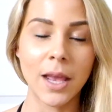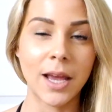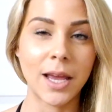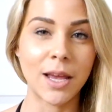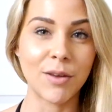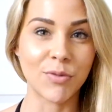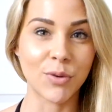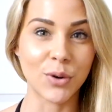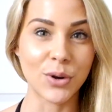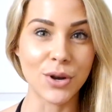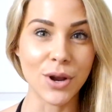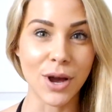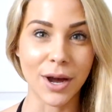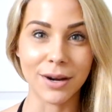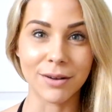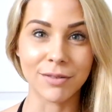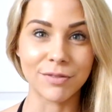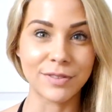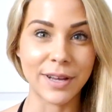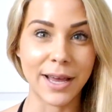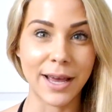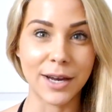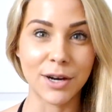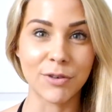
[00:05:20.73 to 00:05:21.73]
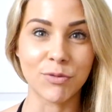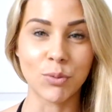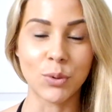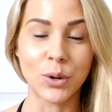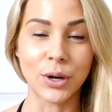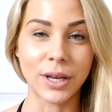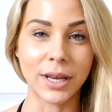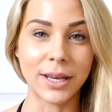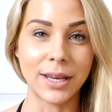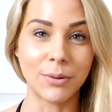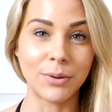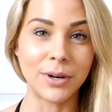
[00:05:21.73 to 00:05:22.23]
If you're not a fan of
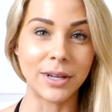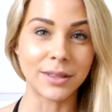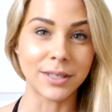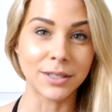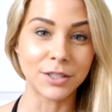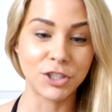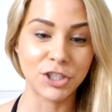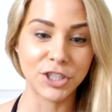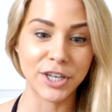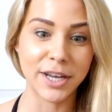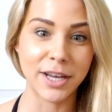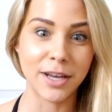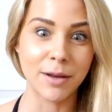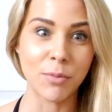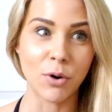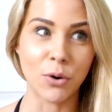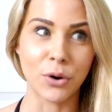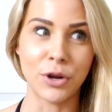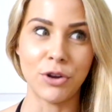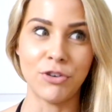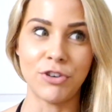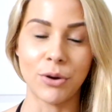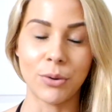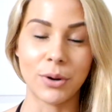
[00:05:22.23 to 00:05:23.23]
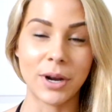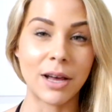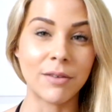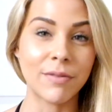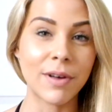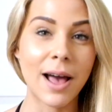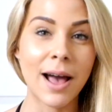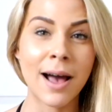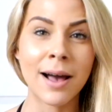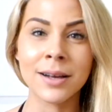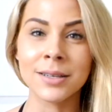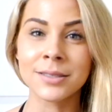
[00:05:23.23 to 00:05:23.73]
working out at the gym or you don't have
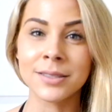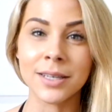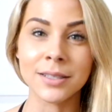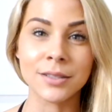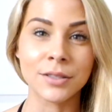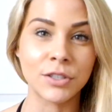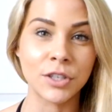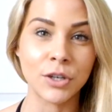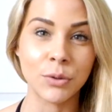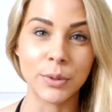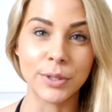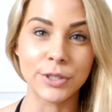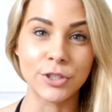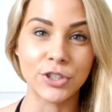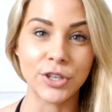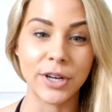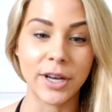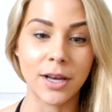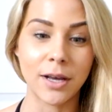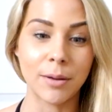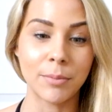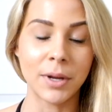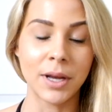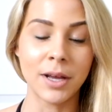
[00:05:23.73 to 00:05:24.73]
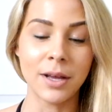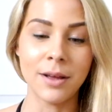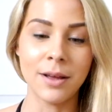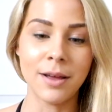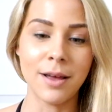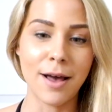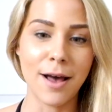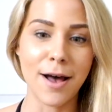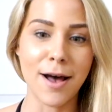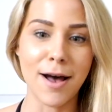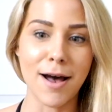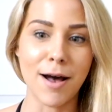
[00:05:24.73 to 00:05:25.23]
access to a gym,
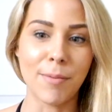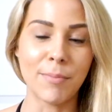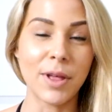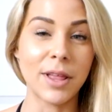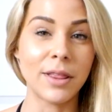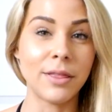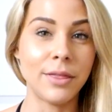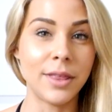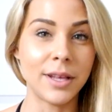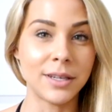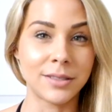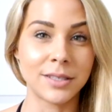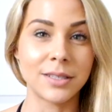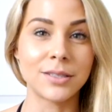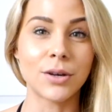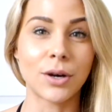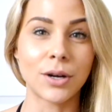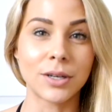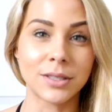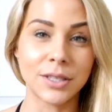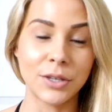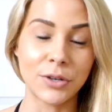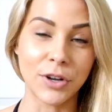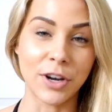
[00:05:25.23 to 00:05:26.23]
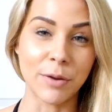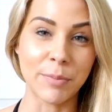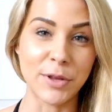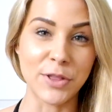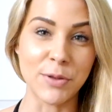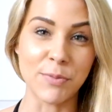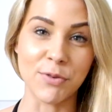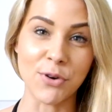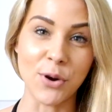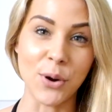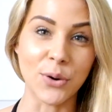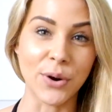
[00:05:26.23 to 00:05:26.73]
this is honestly going to be
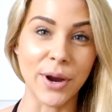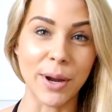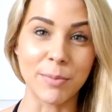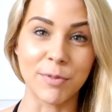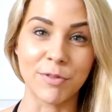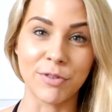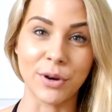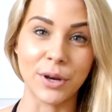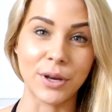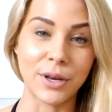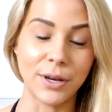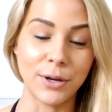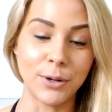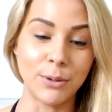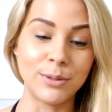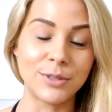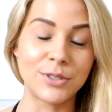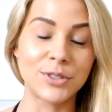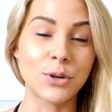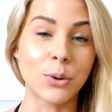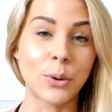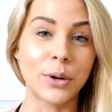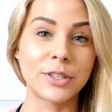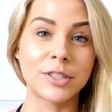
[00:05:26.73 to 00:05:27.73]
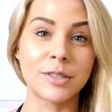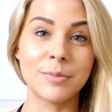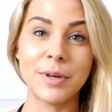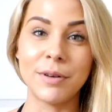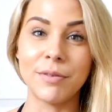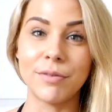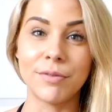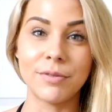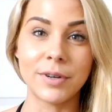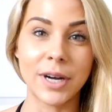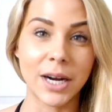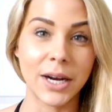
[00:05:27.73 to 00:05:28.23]
the program for you. It's going to be
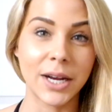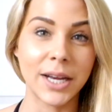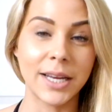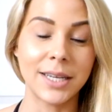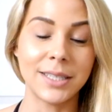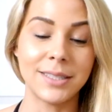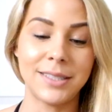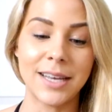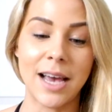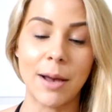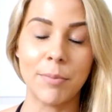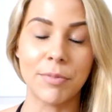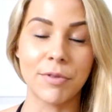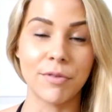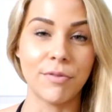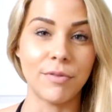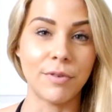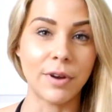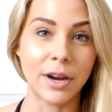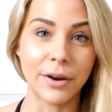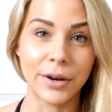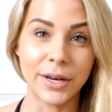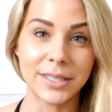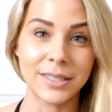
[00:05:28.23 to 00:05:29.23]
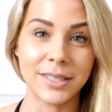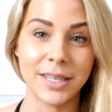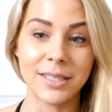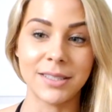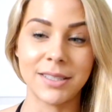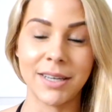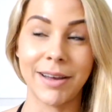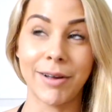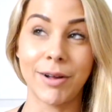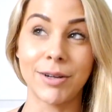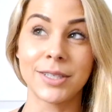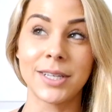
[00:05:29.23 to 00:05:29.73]
very in-depth, very
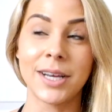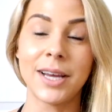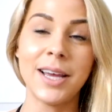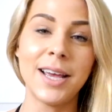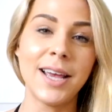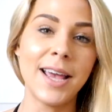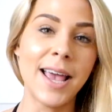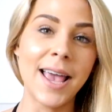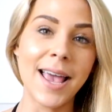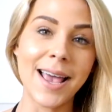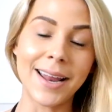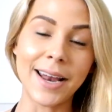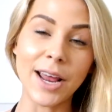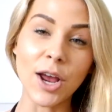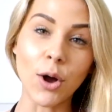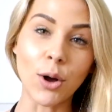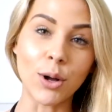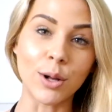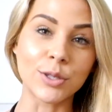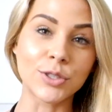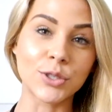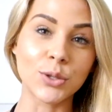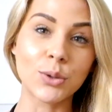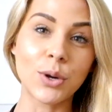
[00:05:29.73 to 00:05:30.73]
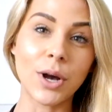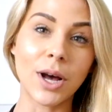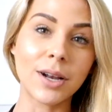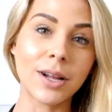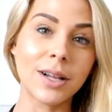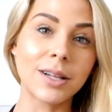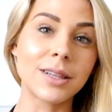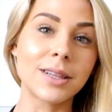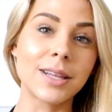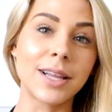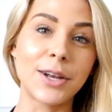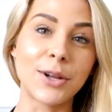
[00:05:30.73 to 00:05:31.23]
detailed, and I also got
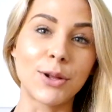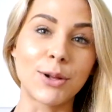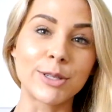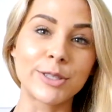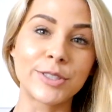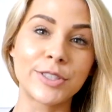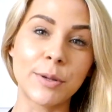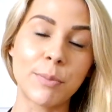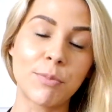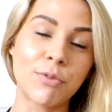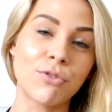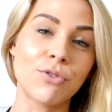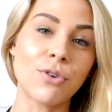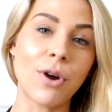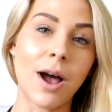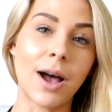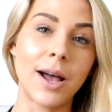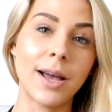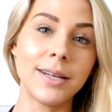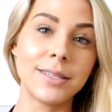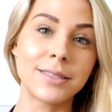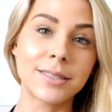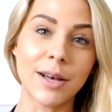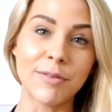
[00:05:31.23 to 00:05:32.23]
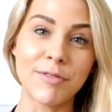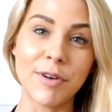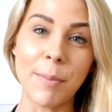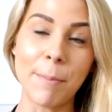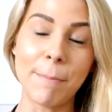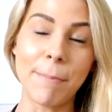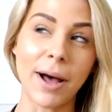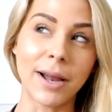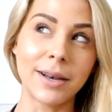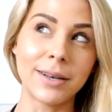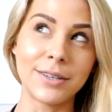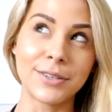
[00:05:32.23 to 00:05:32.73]
a little surprise of a
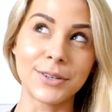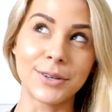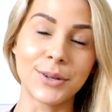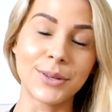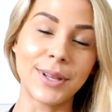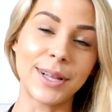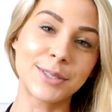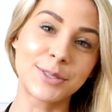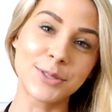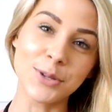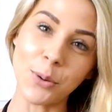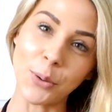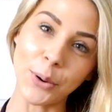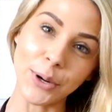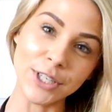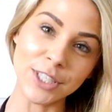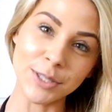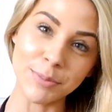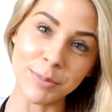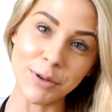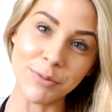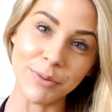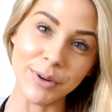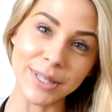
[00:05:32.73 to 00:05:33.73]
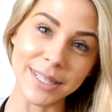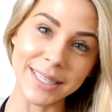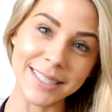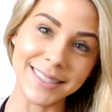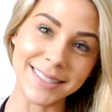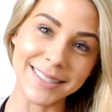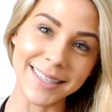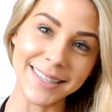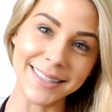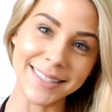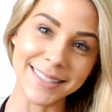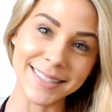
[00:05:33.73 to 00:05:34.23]
bundle that's going to be
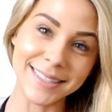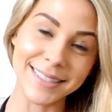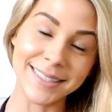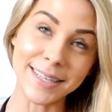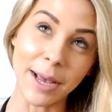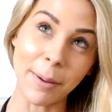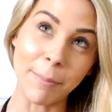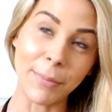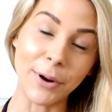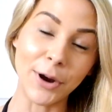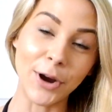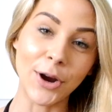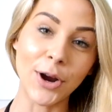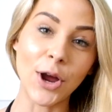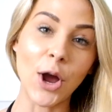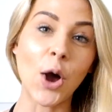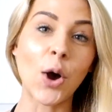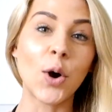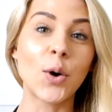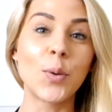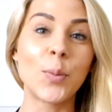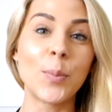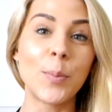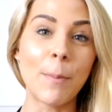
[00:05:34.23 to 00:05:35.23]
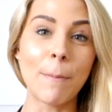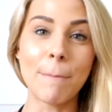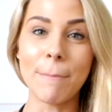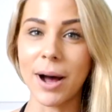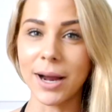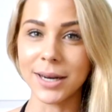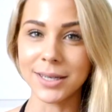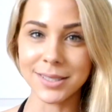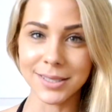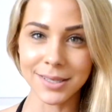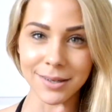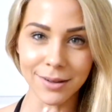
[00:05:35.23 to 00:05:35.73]
releasing this summer, a home
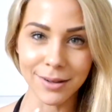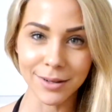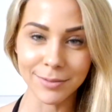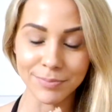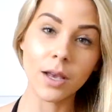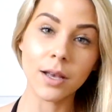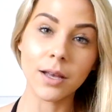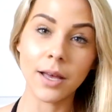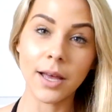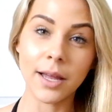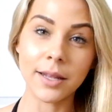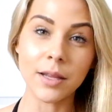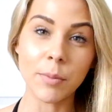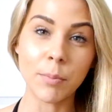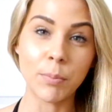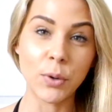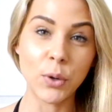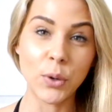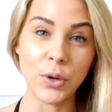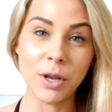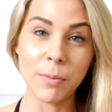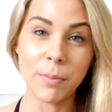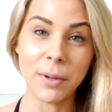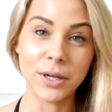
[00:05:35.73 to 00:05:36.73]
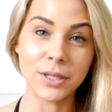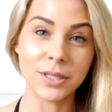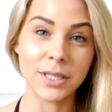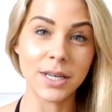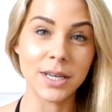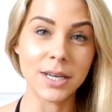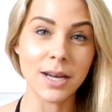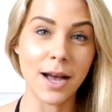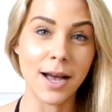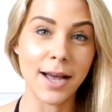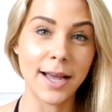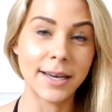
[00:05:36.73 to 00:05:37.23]
bundle. And the booty
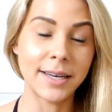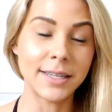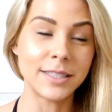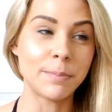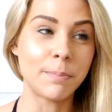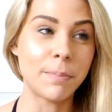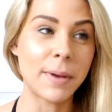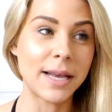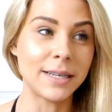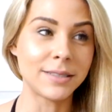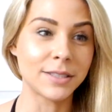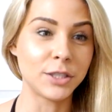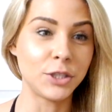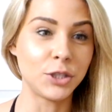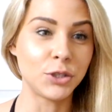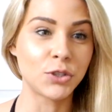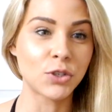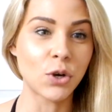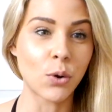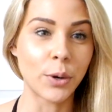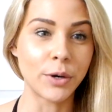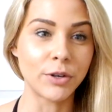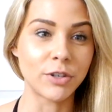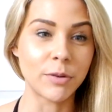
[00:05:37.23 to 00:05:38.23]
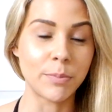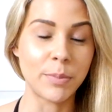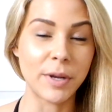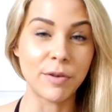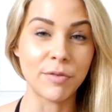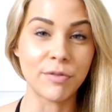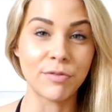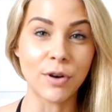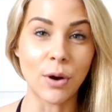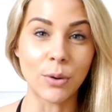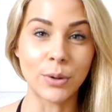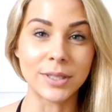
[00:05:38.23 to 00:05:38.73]
building guide is basically just going to be
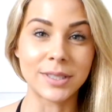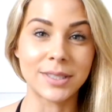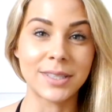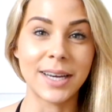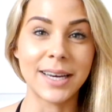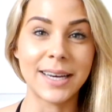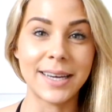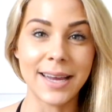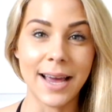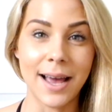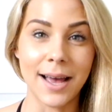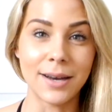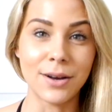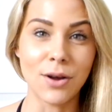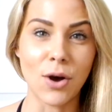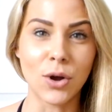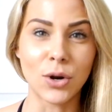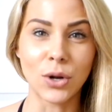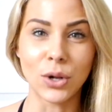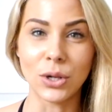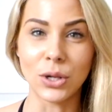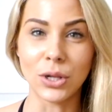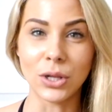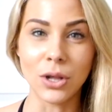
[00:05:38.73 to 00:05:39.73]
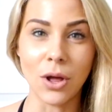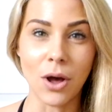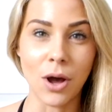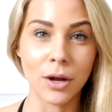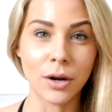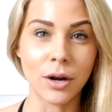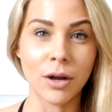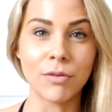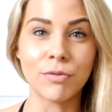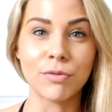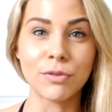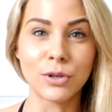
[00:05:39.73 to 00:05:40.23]
focused again on a
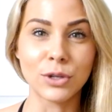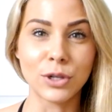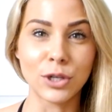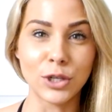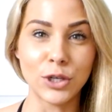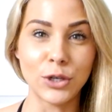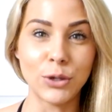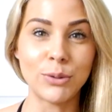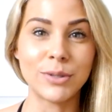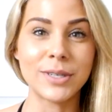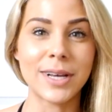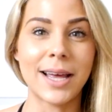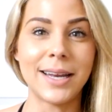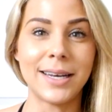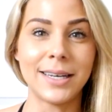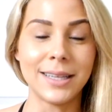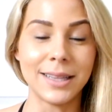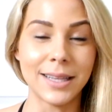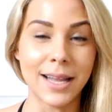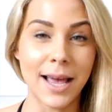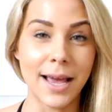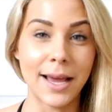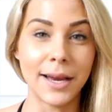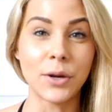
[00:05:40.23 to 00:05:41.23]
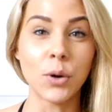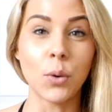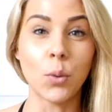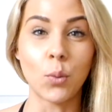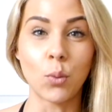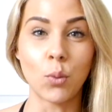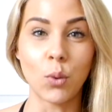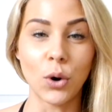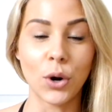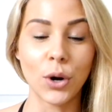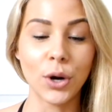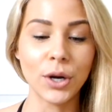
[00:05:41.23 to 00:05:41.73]
lot of glute and leg
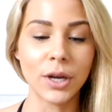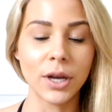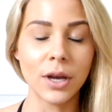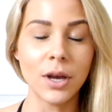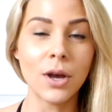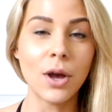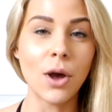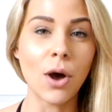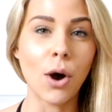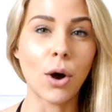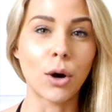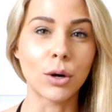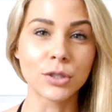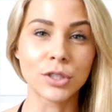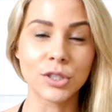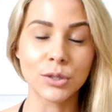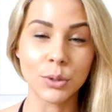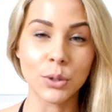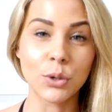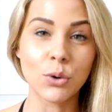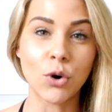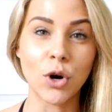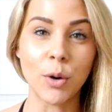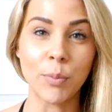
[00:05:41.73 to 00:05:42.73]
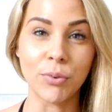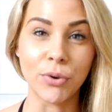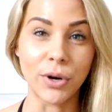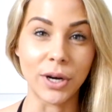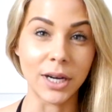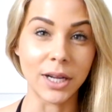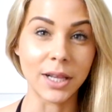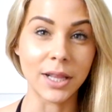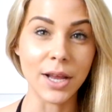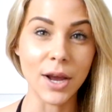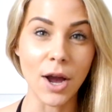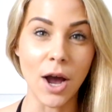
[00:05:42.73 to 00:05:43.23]
work, also
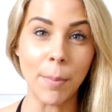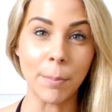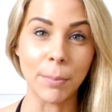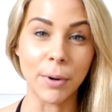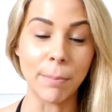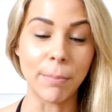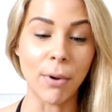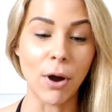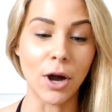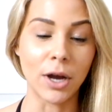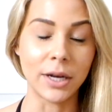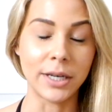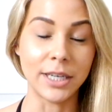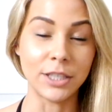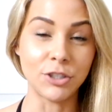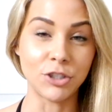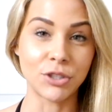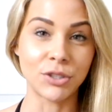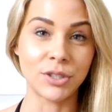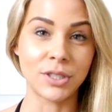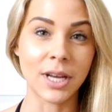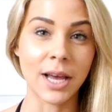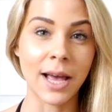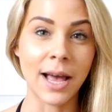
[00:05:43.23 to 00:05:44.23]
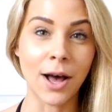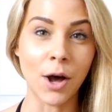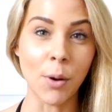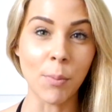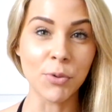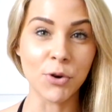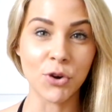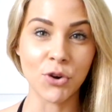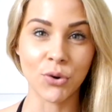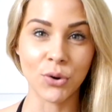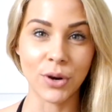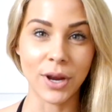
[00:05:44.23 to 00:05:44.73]
incorporating the upper body just to
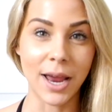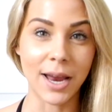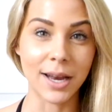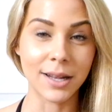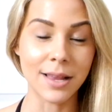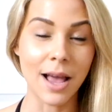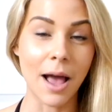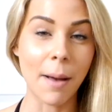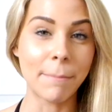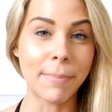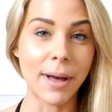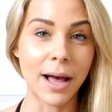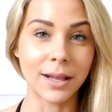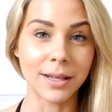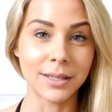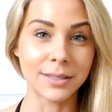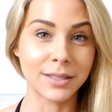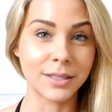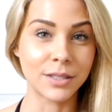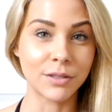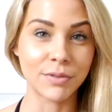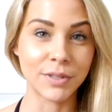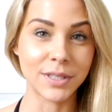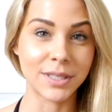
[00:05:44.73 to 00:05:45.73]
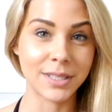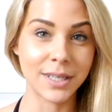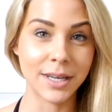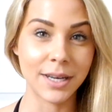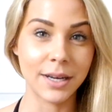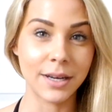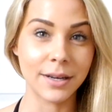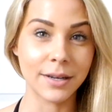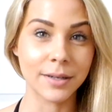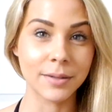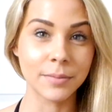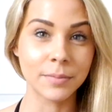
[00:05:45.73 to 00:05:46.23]
help create that balanced
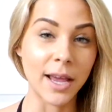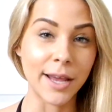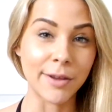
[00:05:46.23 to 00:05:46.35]
physique.